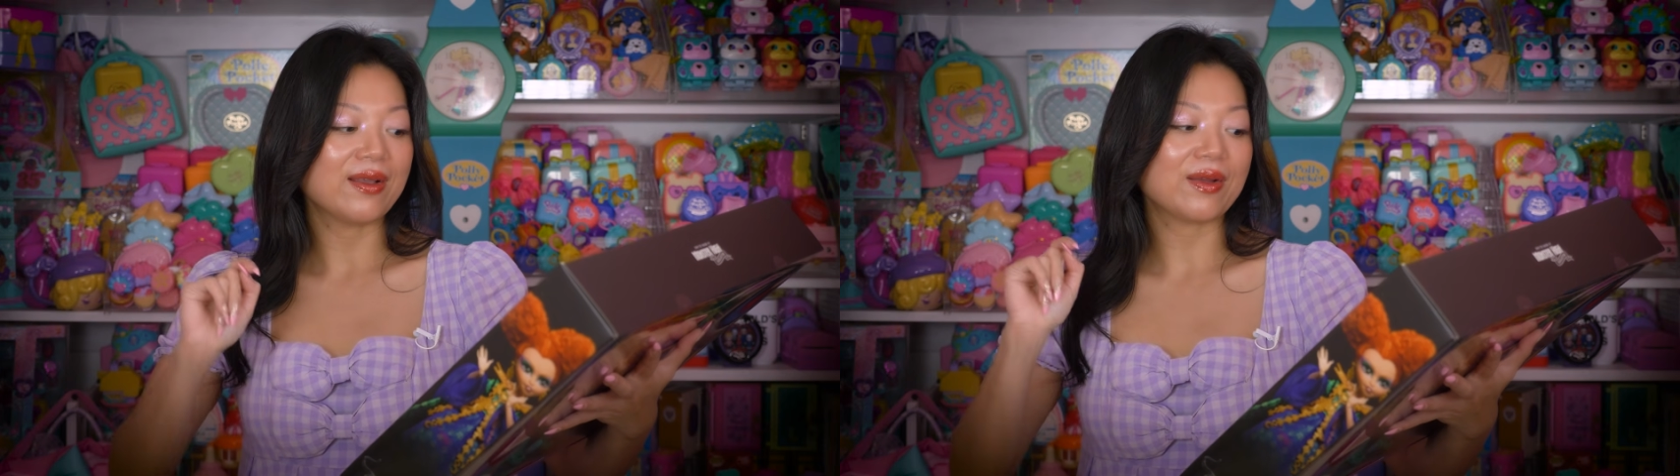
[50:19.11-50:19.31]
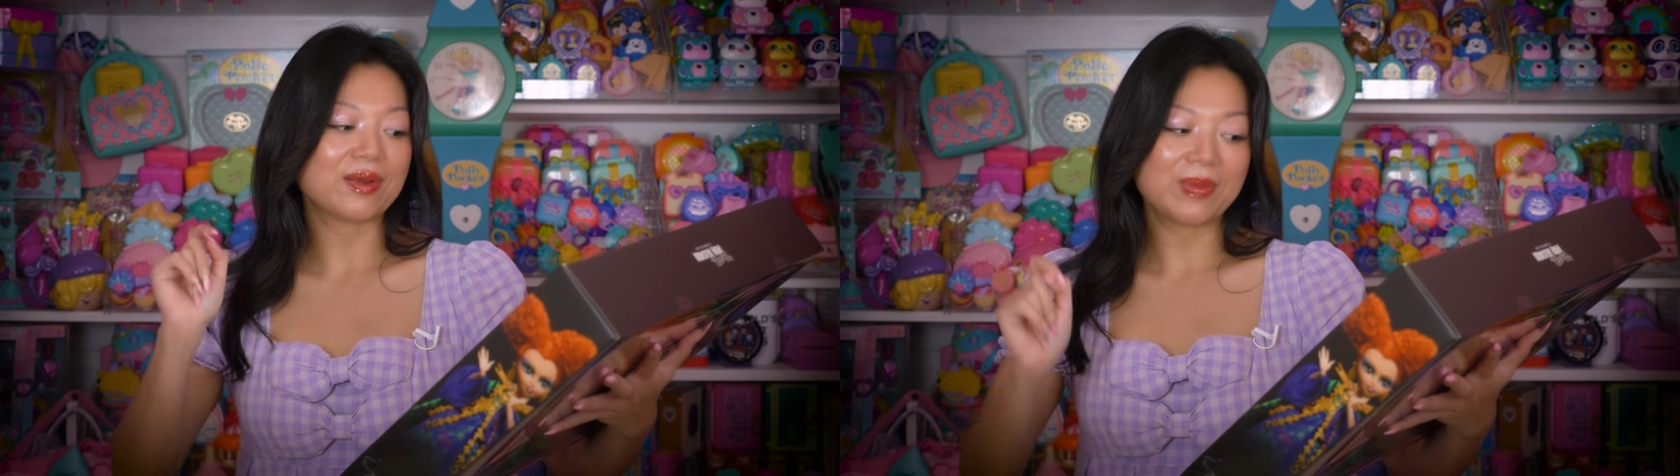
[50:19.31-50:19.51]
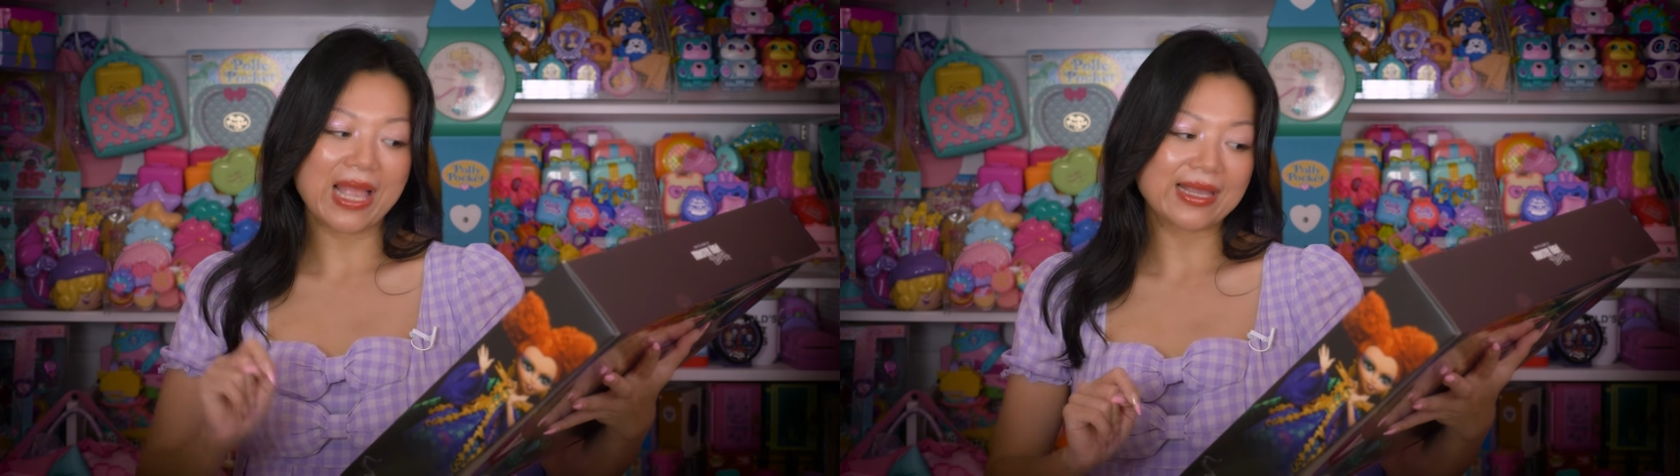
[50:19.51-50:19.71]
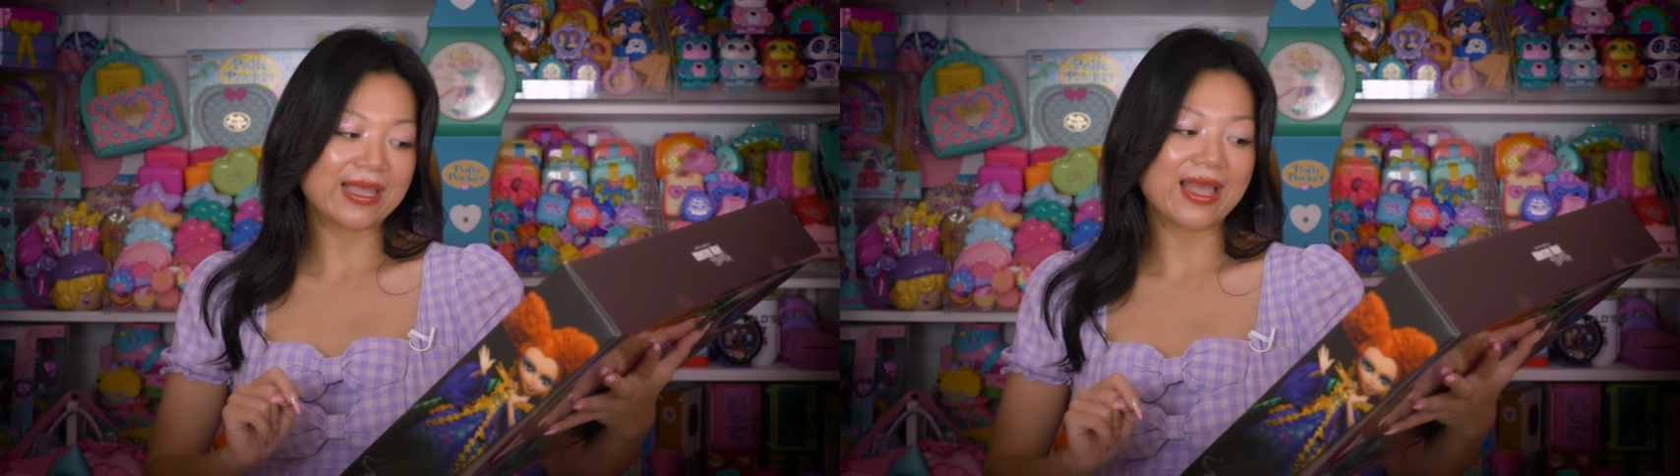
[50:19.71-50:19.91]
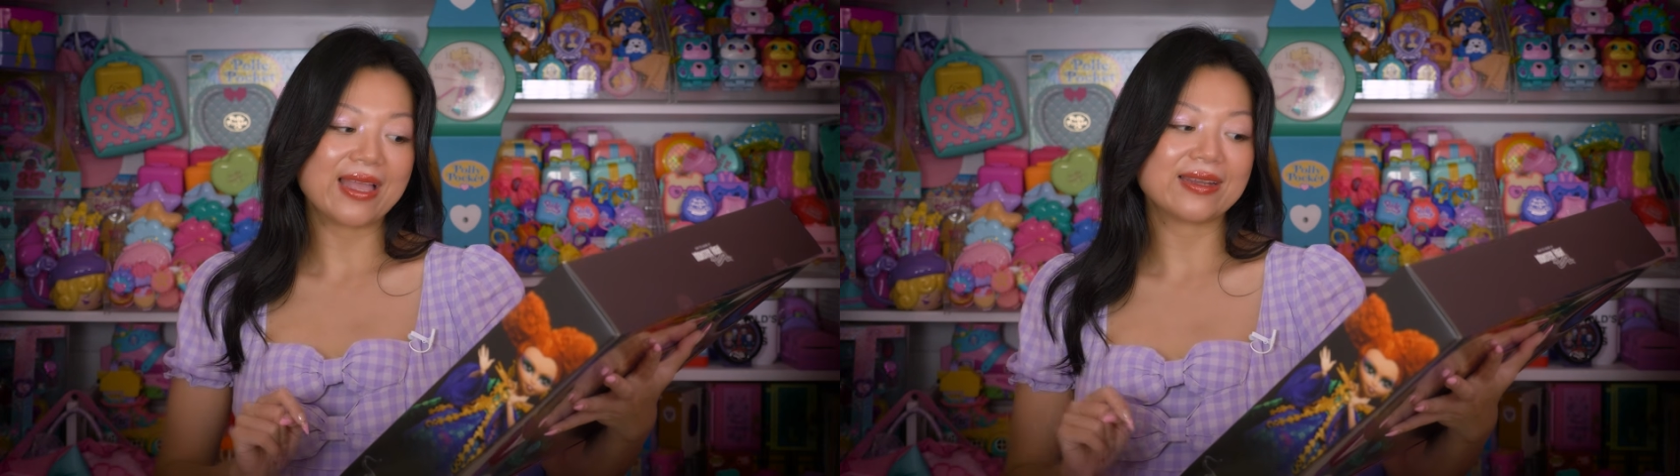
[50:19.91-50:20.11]
are a black
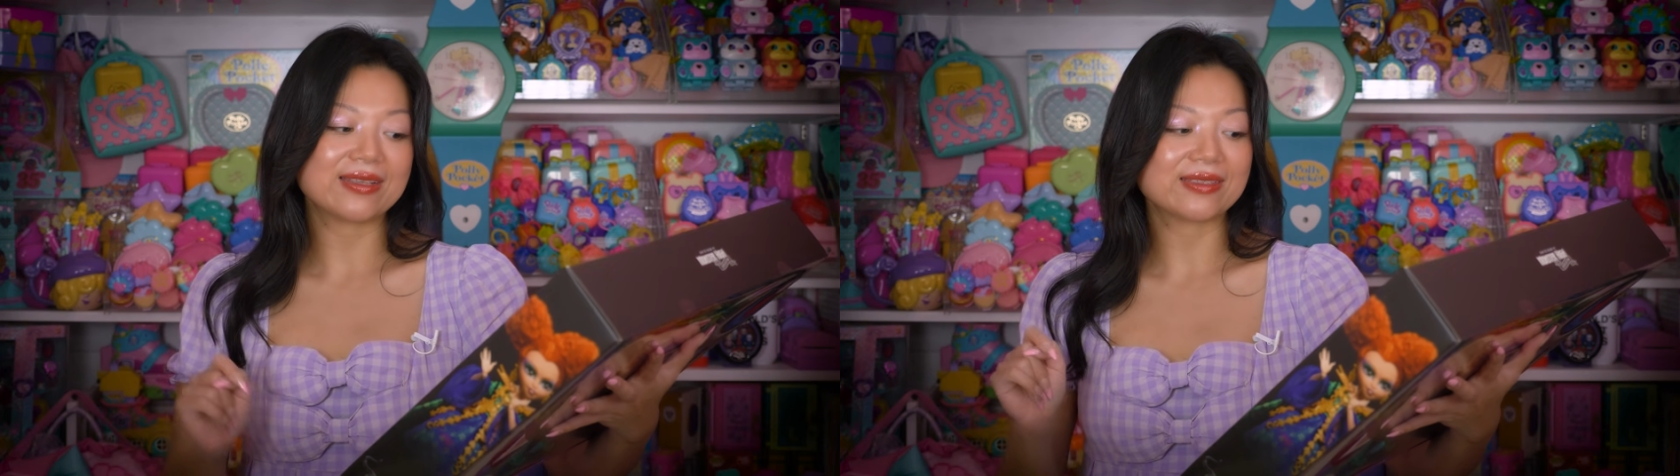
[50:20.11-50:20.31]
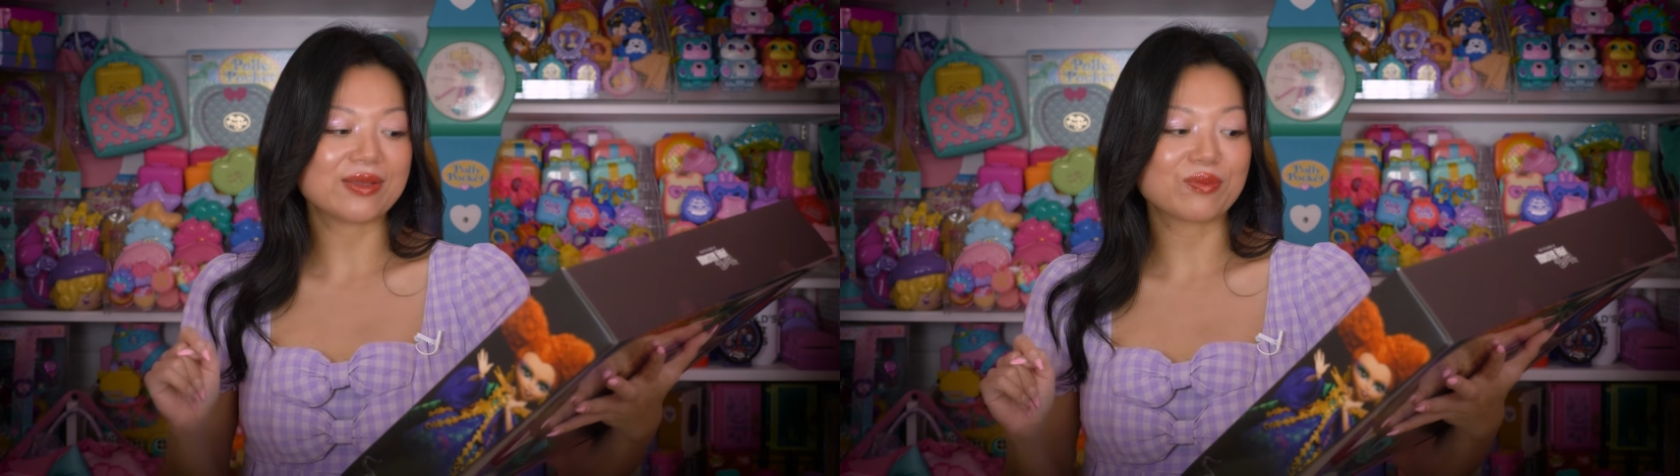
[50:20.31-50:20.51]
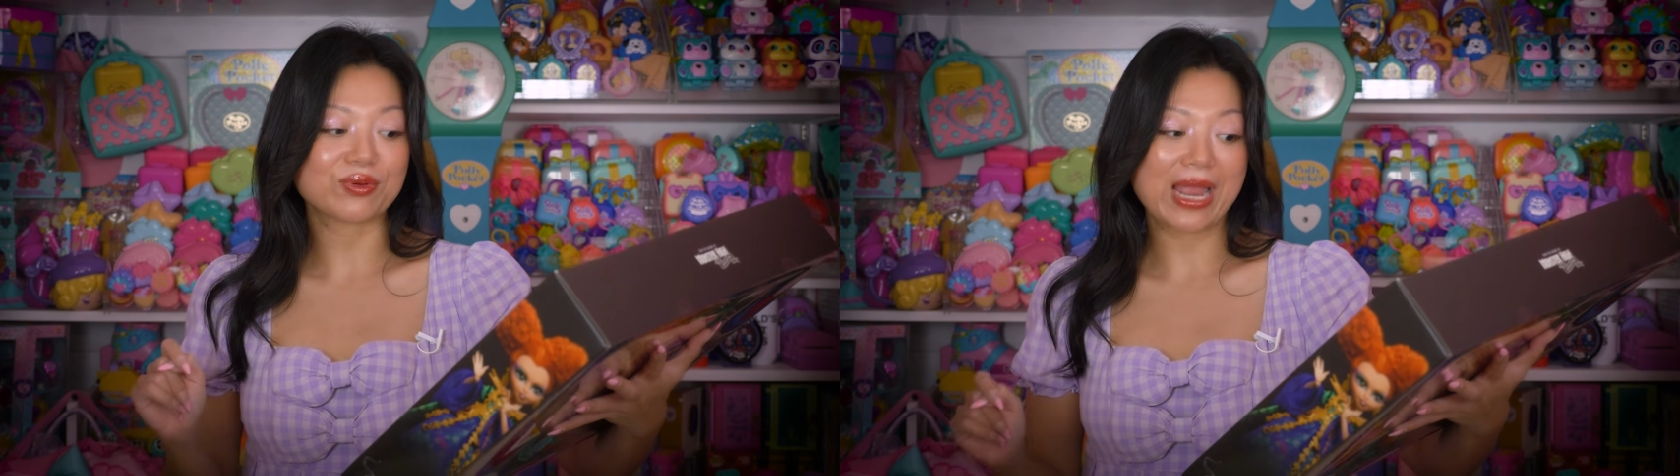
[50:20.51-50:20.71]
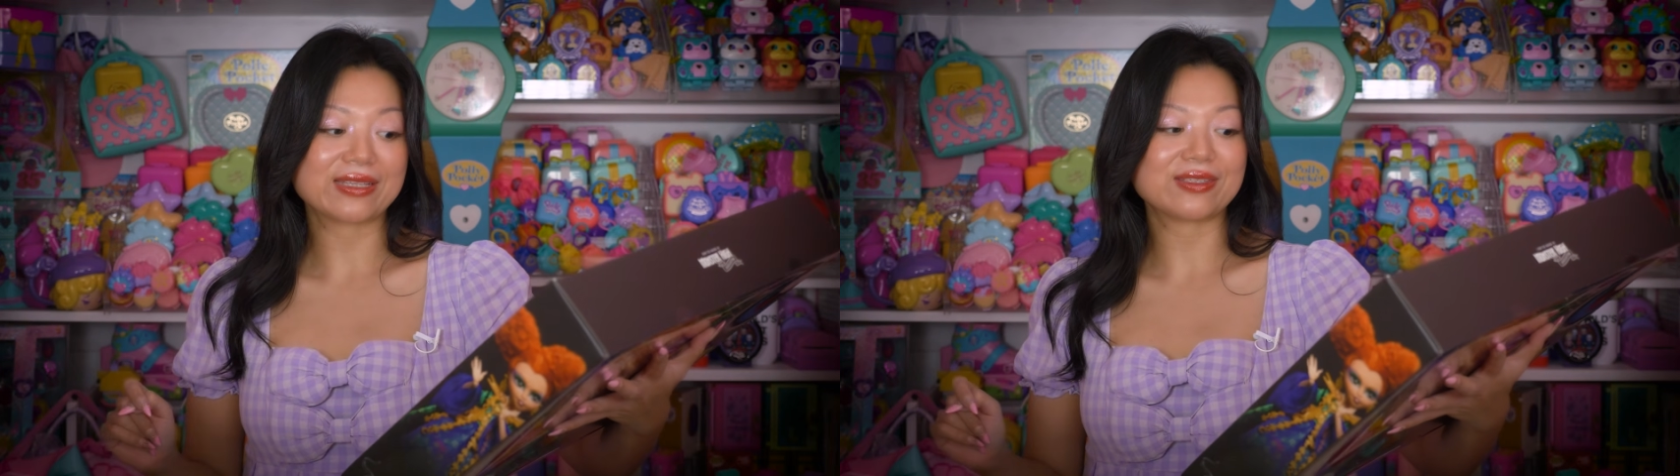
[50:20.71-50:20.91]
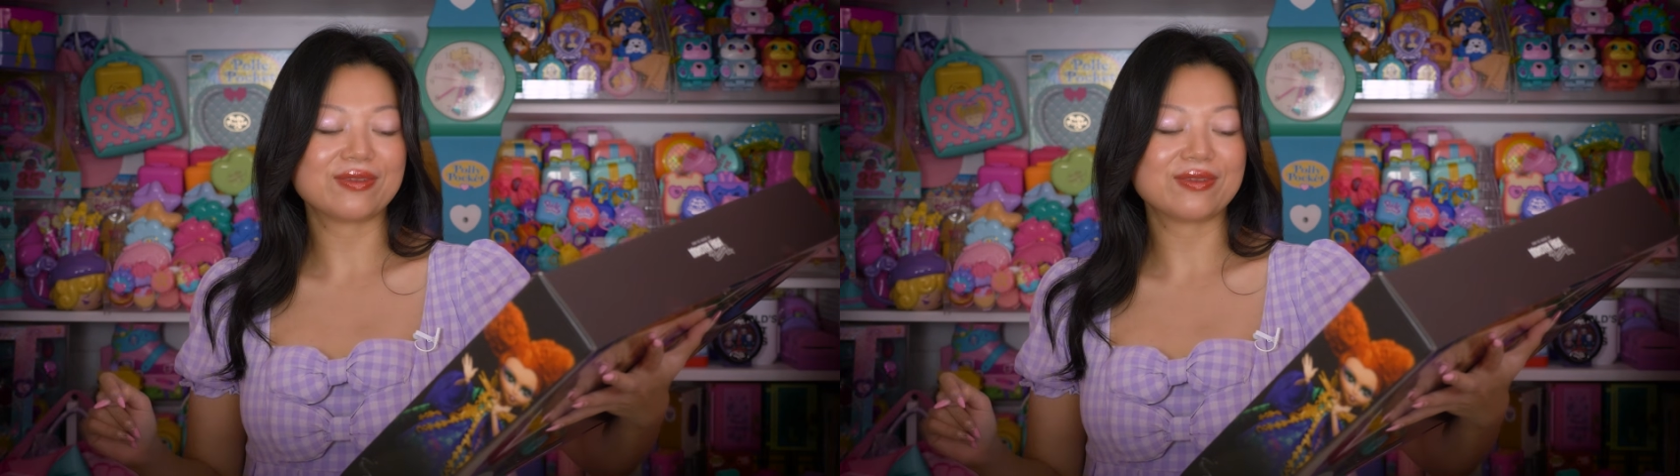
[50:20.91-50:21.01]
cat and some brats